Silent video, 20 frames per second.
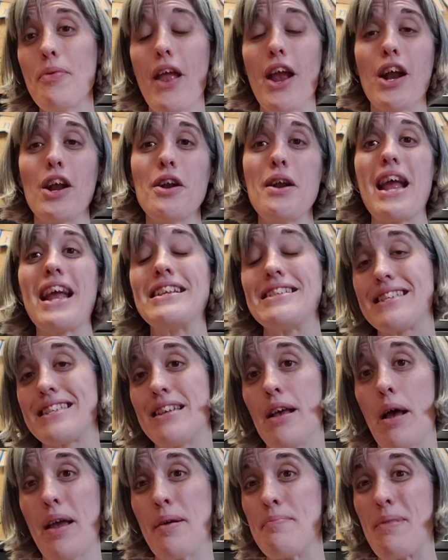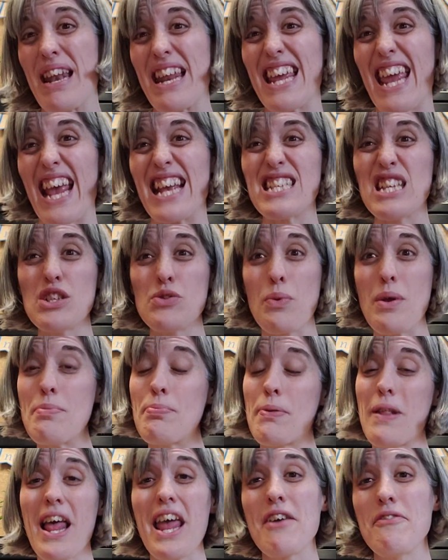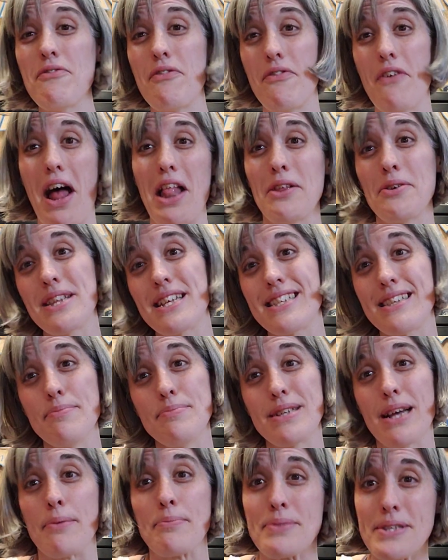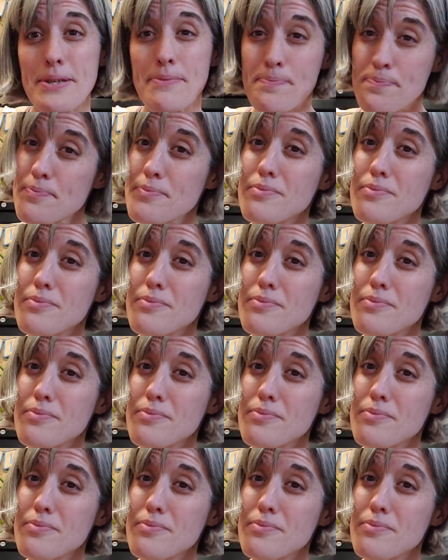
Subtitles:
there, in many cases, we play follow the symptoms.